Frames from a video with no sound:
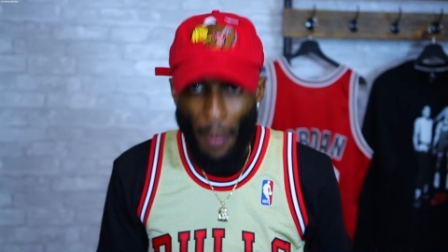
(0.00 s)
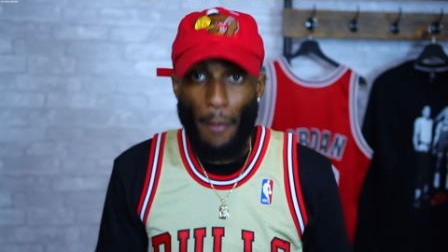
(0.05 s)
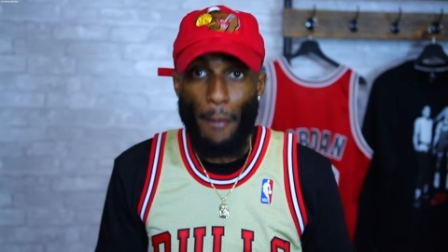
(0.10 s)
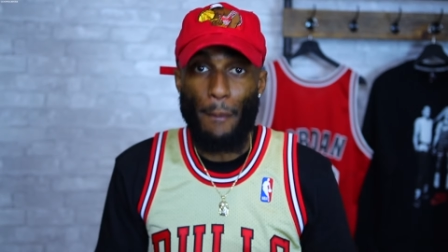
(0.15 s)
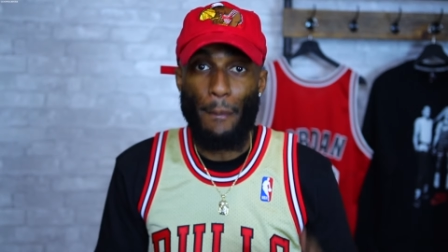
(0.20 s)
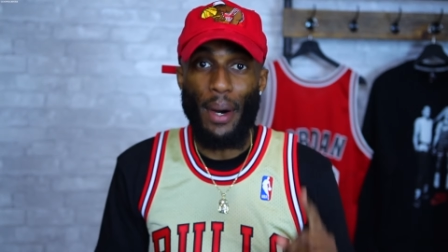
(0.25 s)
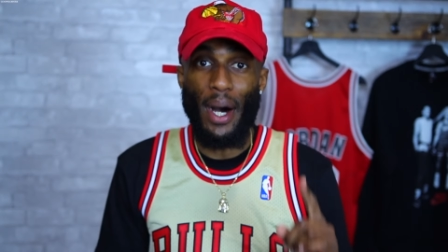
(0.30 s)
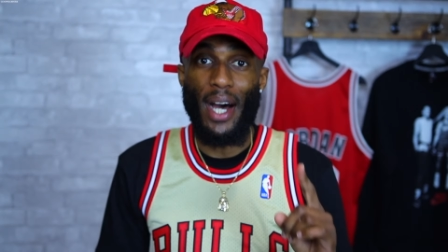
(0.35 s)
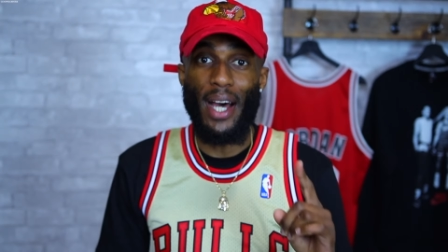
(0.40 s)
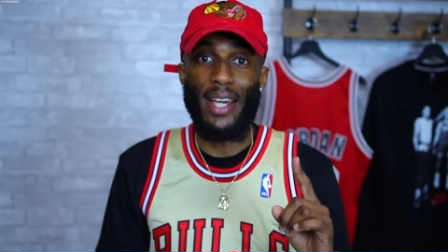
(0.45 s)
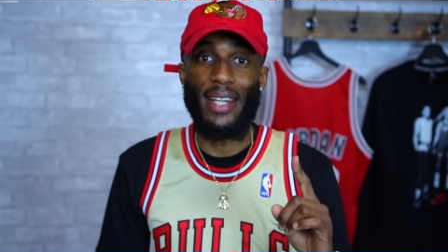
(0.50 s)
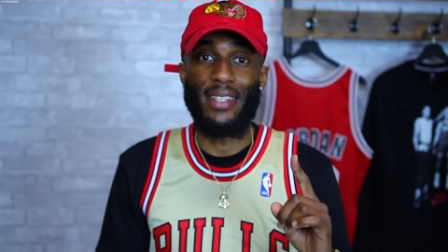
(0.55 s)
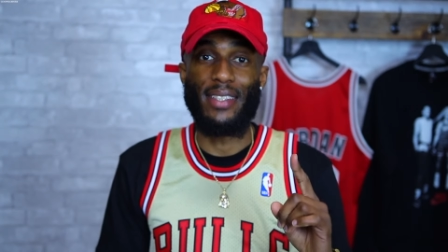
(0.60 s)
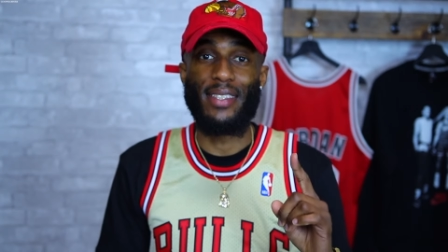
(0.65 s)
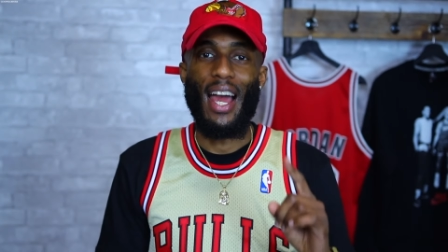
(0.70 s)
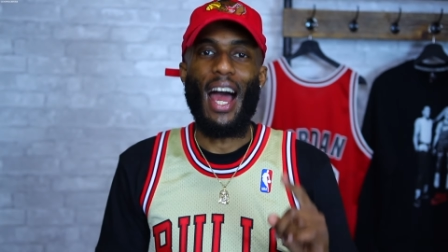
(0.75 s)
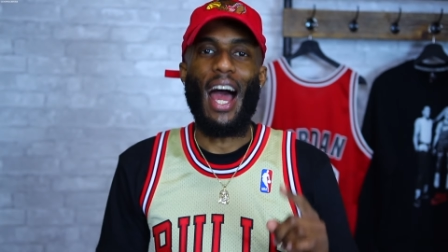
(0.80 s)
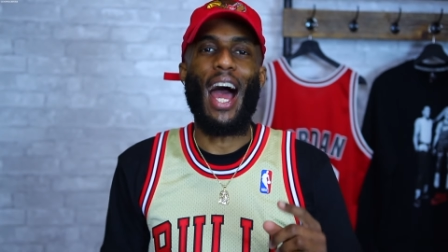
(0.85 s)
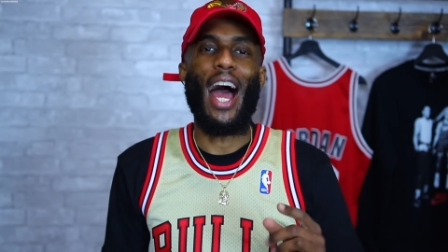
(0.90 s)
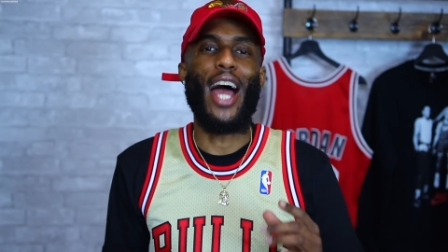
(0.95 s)

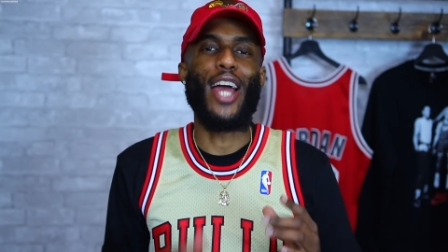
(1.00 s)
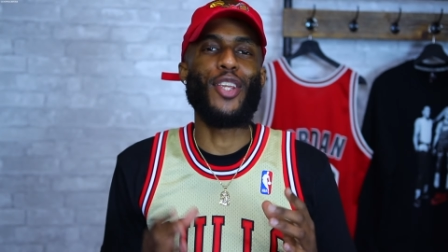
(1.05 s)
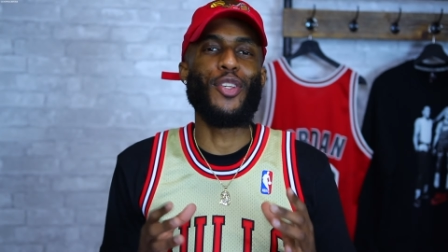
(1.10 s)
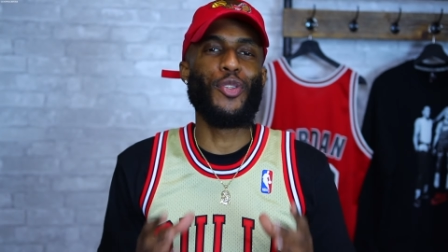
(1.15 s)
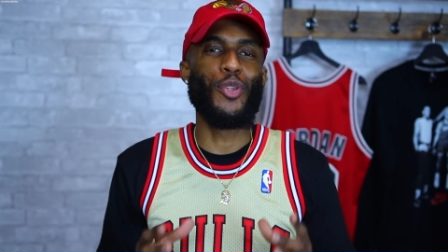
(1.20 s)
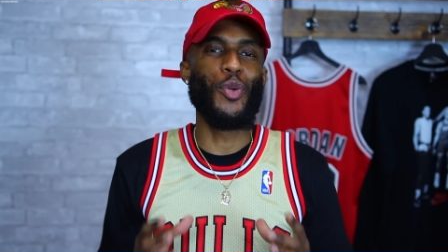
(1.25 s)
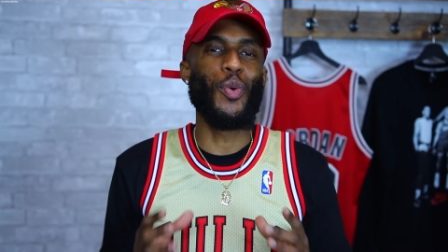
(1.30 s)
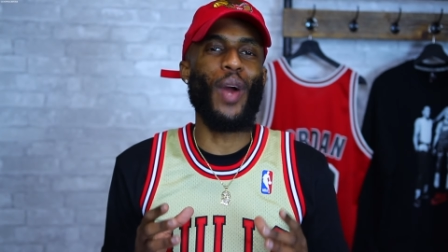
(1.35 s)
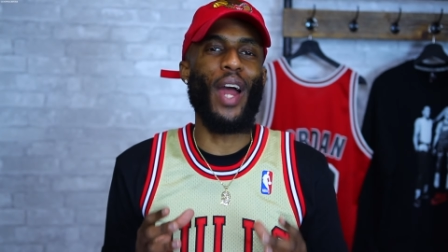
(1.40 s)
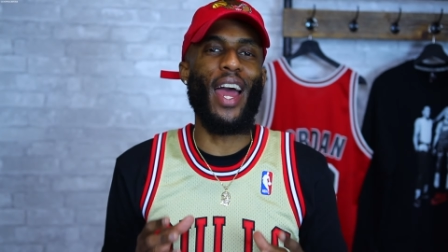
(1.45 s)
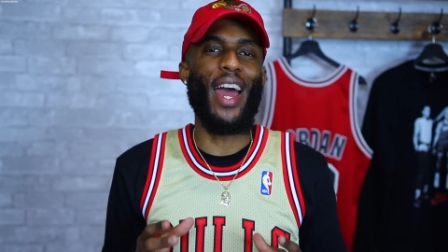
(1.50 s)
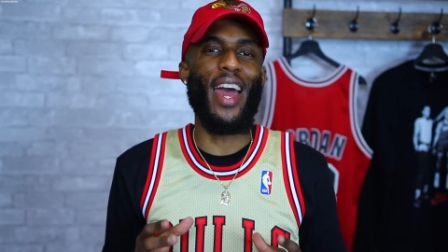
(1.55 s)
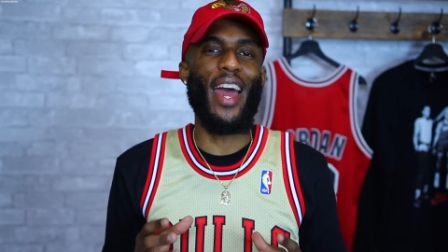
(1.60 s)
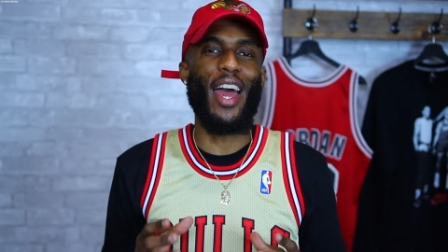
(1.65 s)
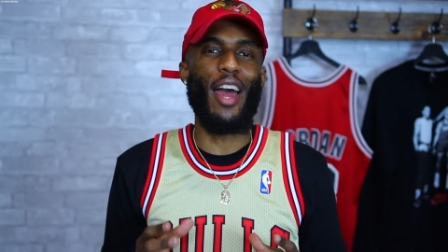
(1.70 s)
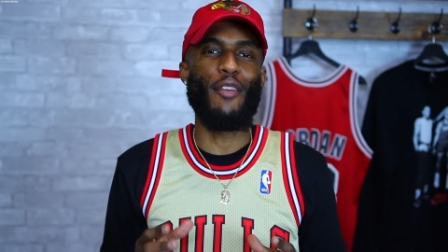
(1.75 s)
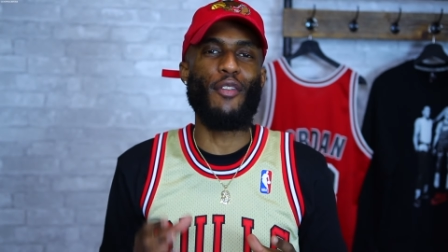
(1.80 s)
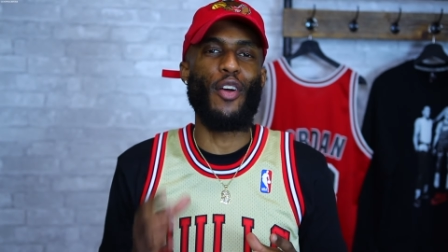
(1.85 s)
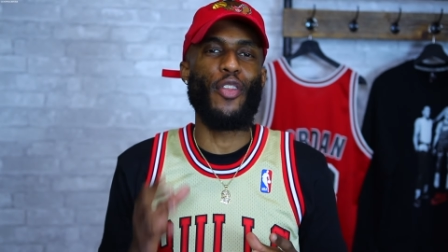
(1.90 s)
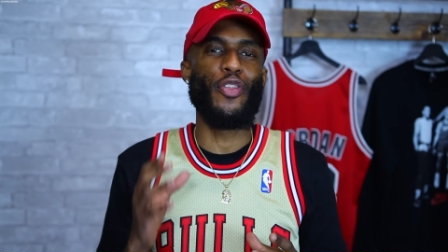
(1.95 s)
But I do
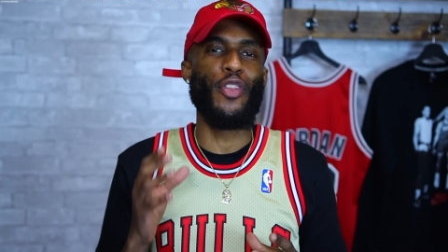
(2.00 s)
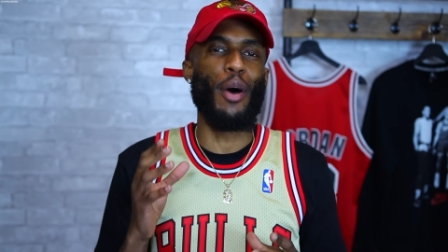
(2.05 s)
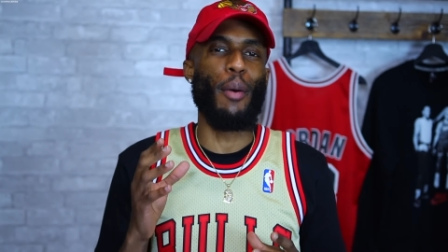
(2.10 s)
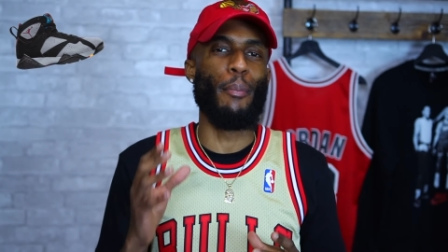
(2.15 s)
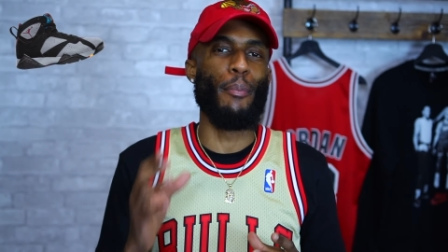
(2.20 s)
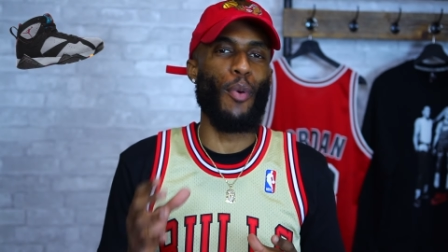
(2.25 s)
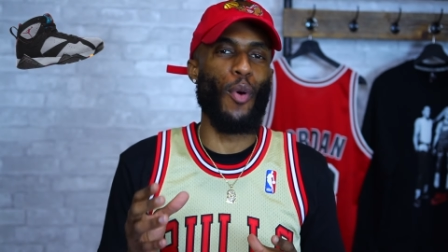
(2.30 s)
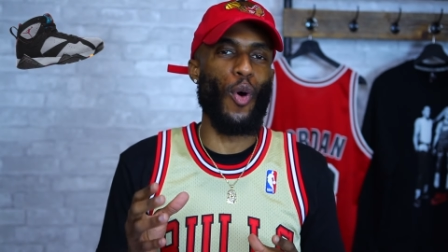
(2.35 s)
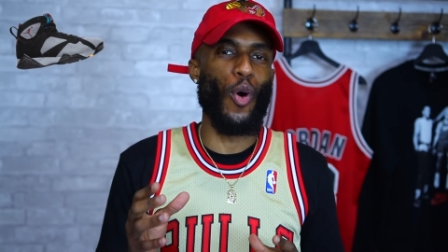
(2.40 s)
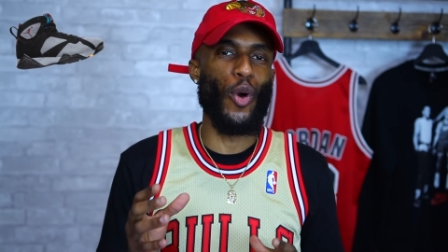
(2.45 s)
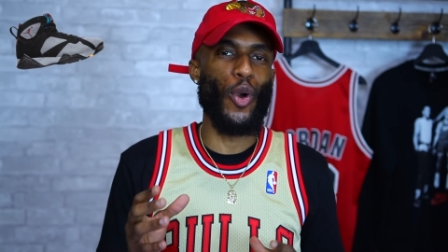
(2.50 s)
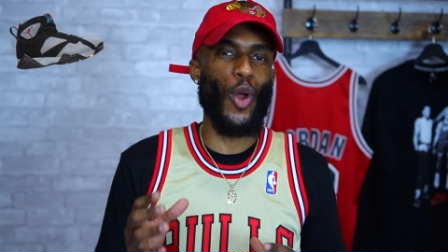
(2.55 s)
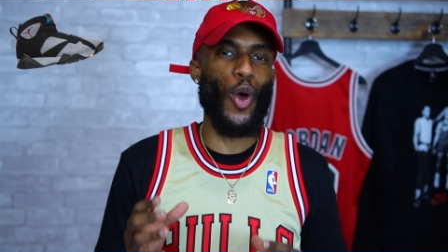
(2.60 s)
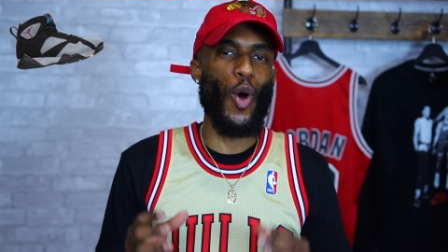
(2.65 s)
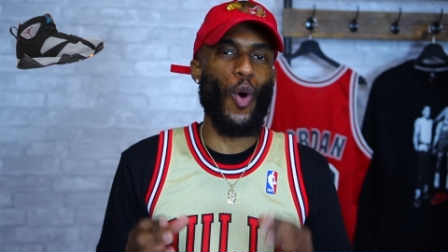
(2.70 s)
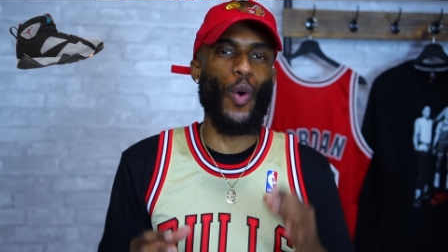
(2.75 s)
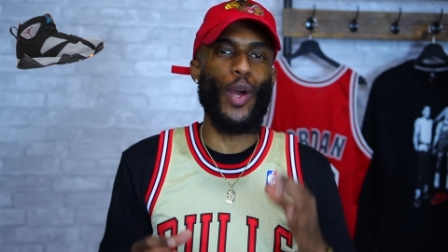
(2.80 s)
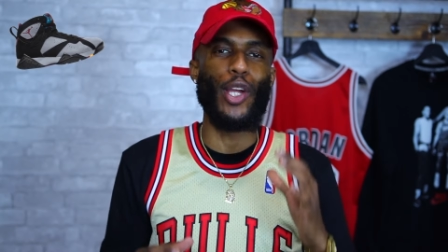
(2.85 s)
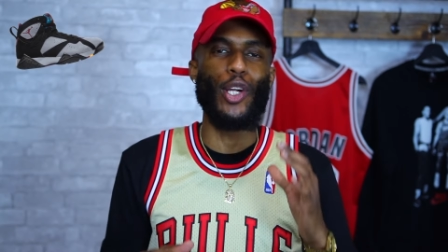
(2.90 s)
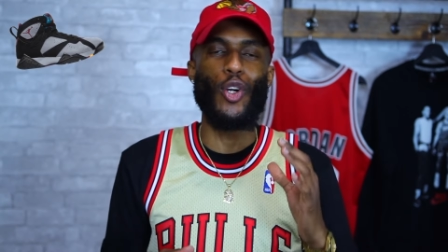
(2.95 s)
have the
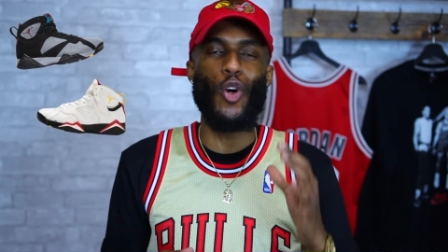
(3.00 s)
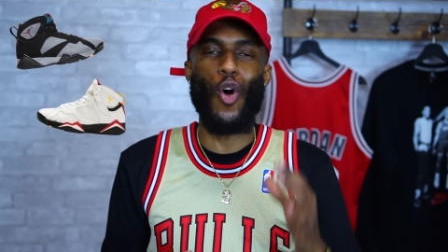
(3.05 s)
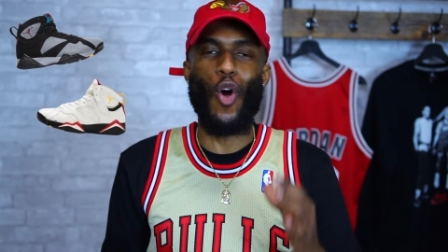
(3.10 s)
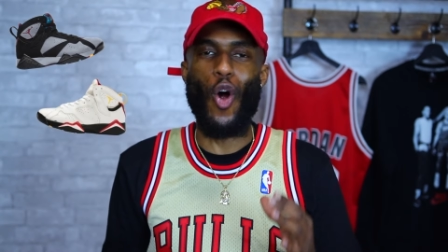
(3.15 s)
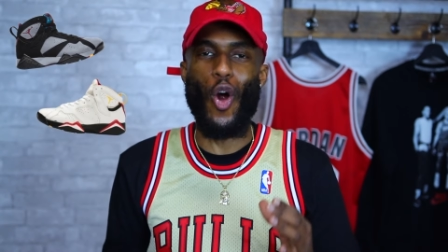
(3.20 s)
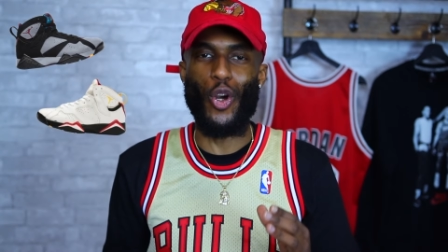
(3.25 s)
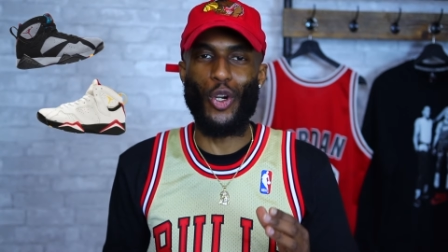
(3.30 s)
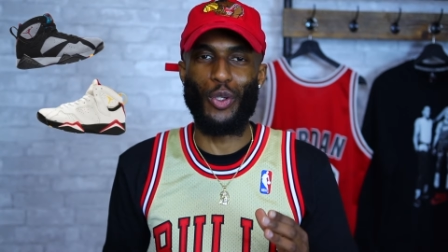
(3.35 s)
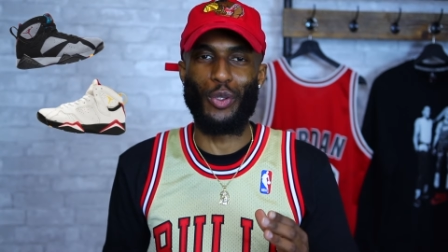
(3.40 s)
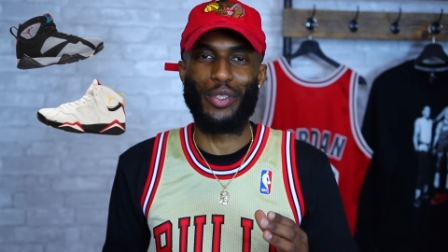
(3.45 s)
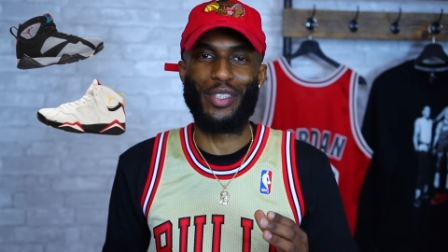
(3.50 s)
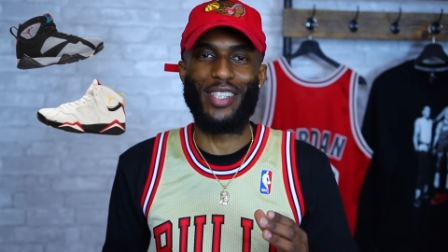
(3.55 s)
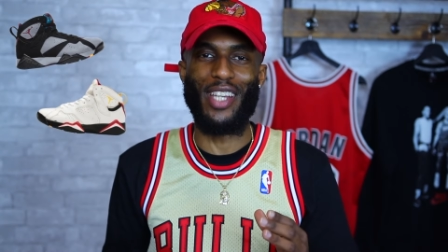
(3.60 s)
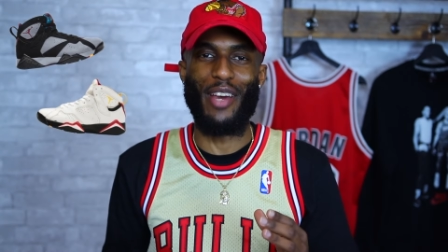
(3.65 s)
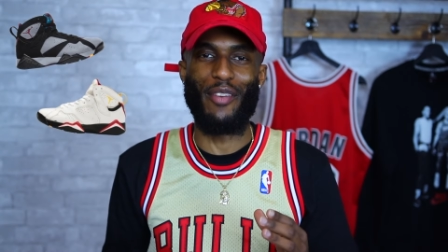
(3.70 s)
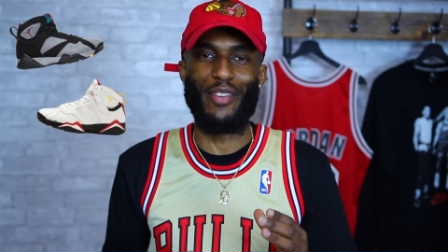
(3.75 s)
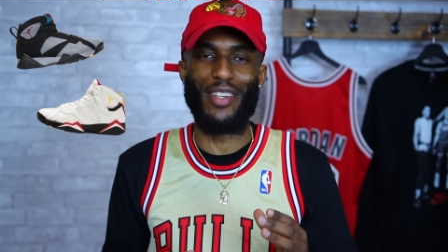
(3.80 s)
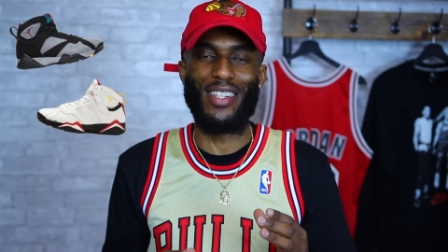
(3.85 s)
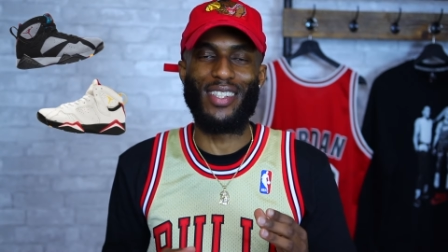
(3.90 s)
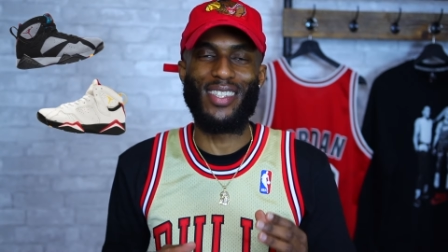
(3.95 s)
Bordeaux and Cardinal
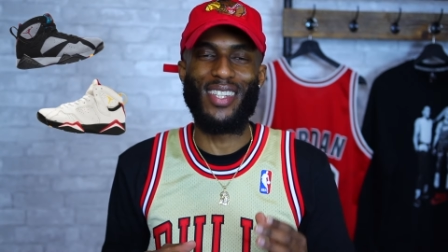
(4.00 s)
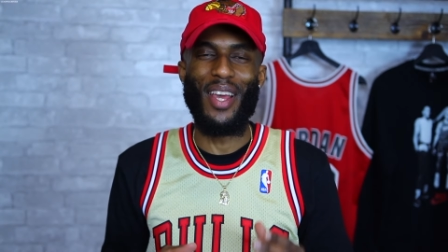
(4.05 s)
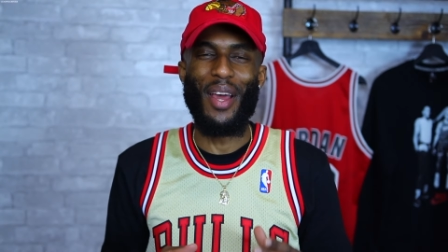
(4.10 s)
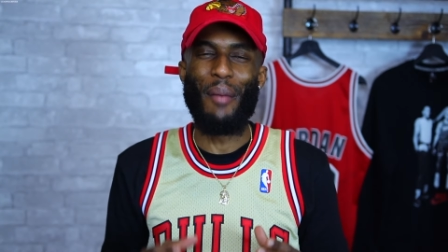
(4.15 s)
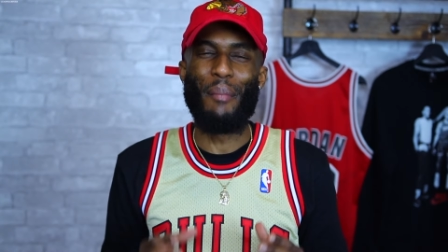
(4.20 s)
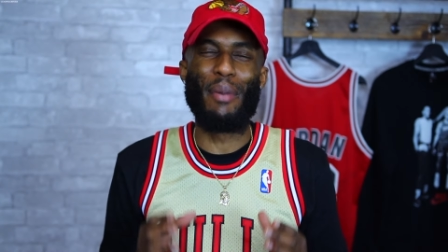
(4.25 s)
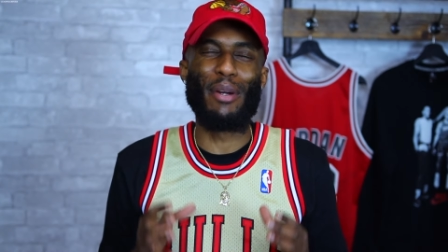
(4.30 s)
sevens,